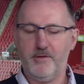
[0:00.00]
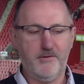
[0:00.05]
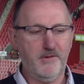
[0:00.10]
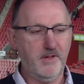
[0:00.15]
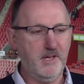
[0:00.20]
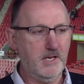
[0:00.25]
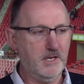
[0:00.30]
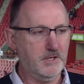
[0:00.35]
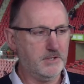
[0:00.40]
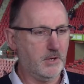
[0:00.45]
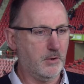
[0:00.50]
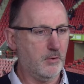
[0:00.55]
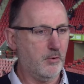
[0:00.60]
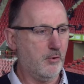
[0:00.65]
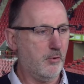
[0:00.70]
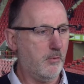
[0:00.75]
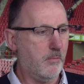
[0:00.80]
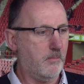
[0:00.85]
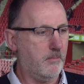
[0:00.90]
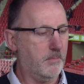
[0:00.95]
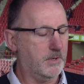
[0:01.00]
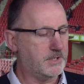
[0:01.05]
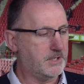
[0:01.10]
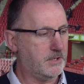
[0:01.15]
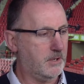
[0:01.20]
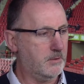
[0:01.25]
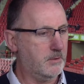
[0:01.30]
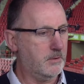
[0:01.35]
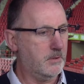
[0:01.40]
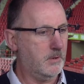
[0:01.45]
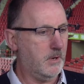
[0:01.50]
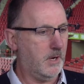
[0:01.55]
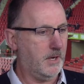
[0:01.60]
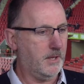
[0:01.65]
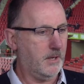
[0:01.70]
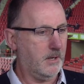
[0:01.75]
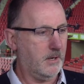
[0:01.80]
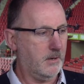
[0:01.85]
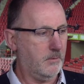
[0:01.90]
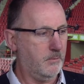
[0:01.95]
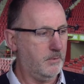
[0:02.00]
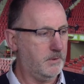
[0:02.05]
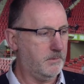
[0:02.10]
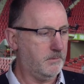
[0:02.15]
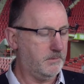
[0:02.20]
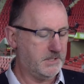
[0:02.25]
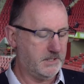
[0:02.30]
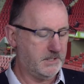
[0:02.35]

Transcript: about 3 years ago. My son had